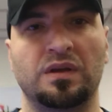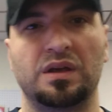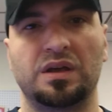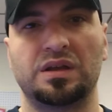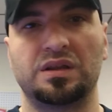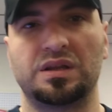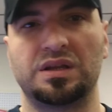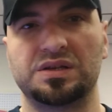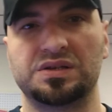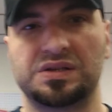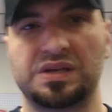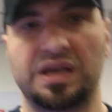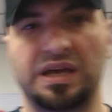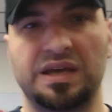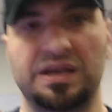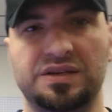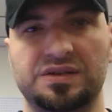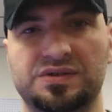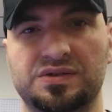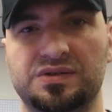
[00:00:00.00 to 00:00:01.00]
In this
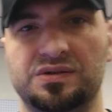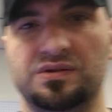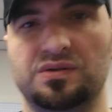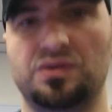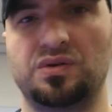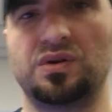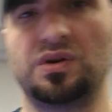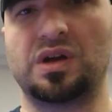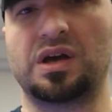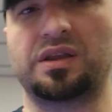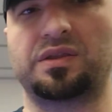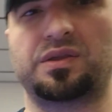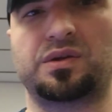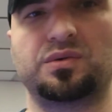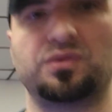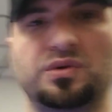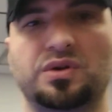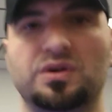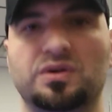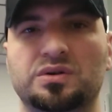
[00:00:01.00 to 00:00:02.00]
case, do not
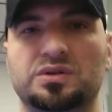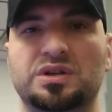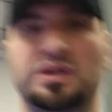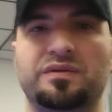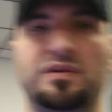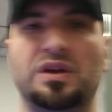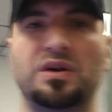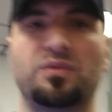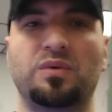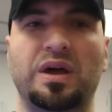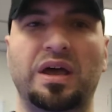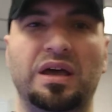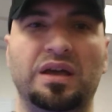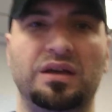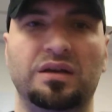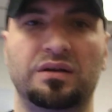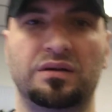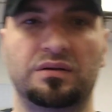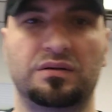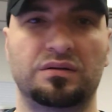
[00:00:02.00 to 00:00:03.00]
throw your TV away.
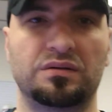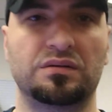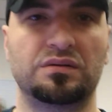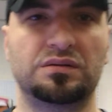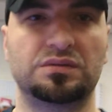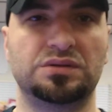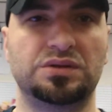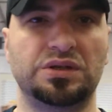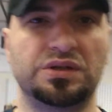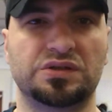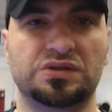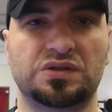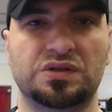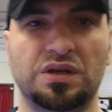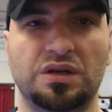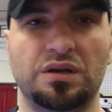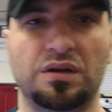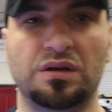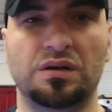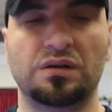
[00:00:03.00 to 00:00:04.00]
Just
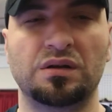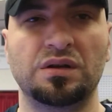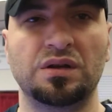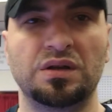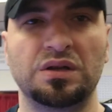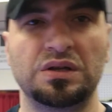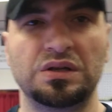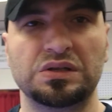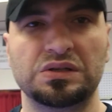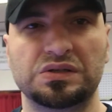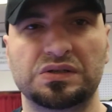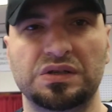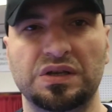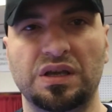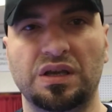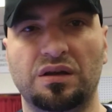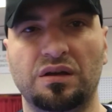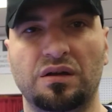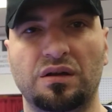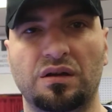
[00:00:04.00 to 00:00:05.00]

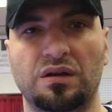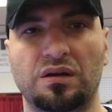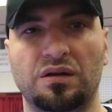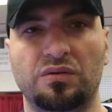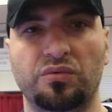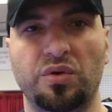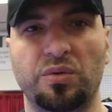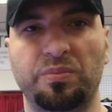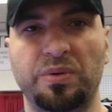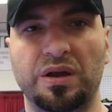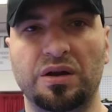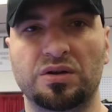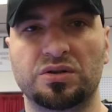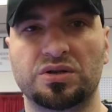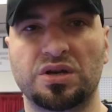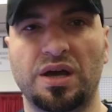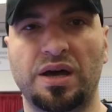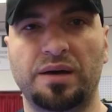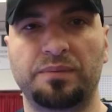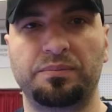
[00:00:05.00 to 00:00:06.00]
seek a repair
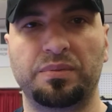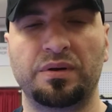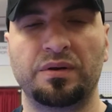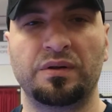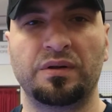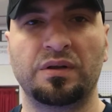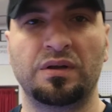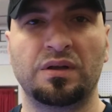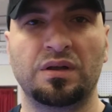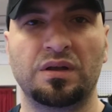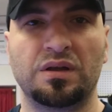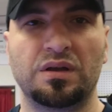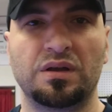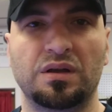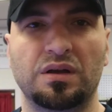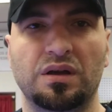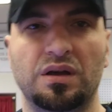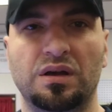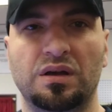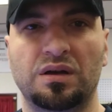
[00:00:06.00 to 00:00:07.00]
shop.
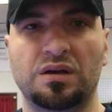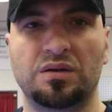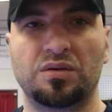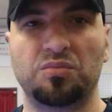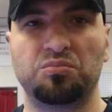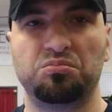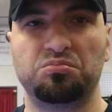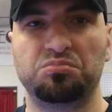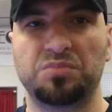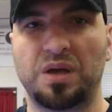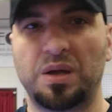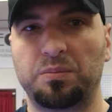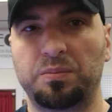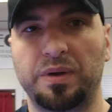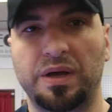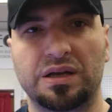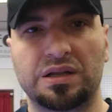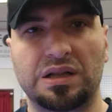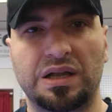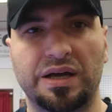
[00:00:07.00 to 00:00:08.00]
A
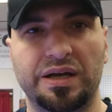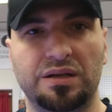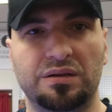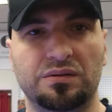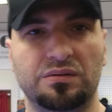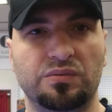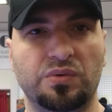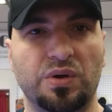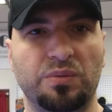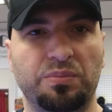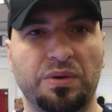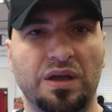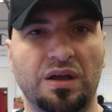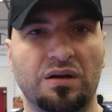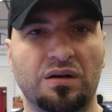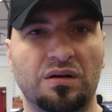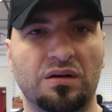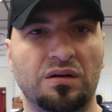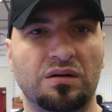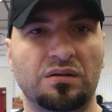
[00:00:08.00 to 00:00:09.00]
backlight
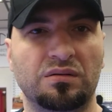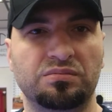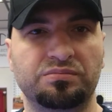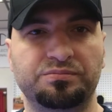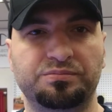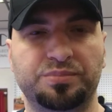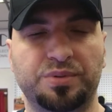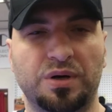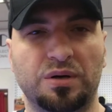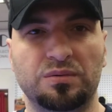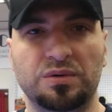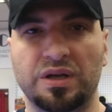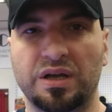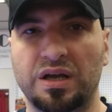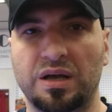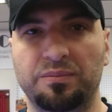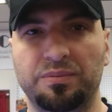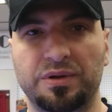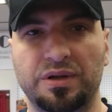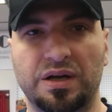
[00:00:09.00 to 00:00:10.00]
repair, probably a
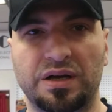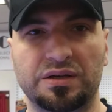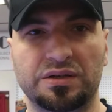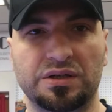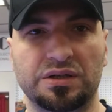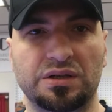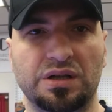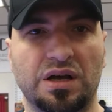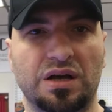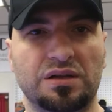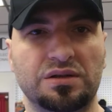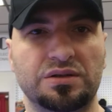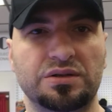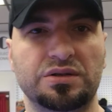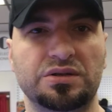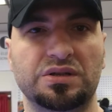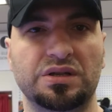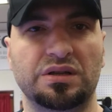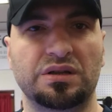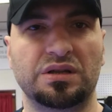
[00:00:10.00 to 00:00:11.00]
couple
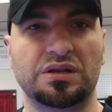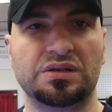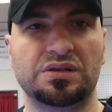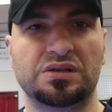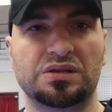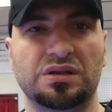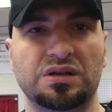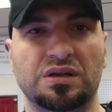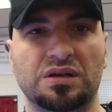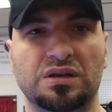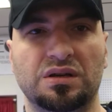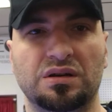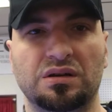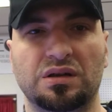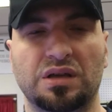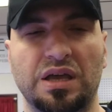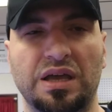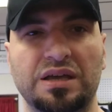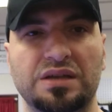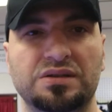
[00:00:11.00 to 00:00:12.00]
$100 in this
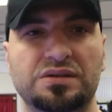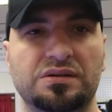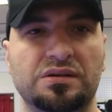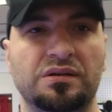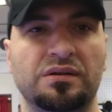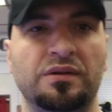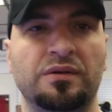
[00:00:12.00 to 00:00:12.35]
case.